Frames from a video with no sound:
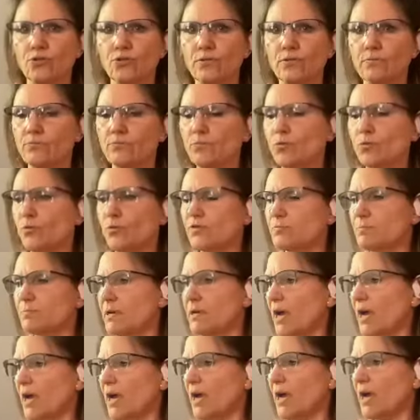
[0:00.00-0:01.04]
moves
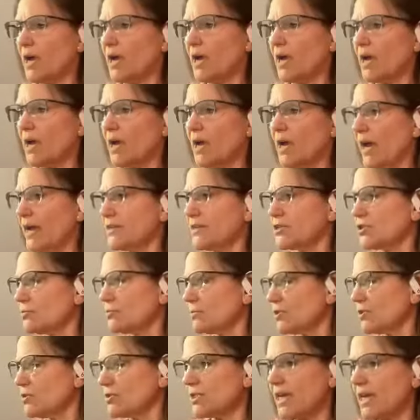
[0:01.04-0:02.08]
behind you when you
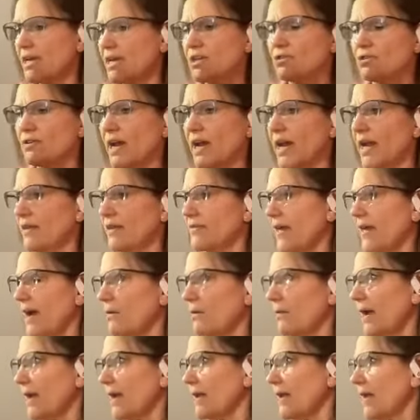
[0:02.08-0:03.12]
take your hand that way.
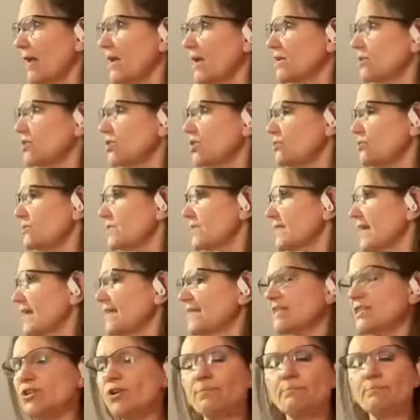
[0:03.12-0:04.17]
Do you sense
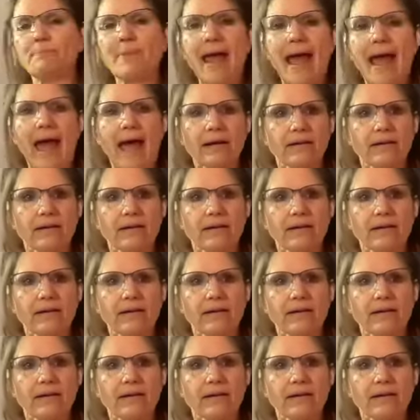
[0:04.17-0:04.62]
your back?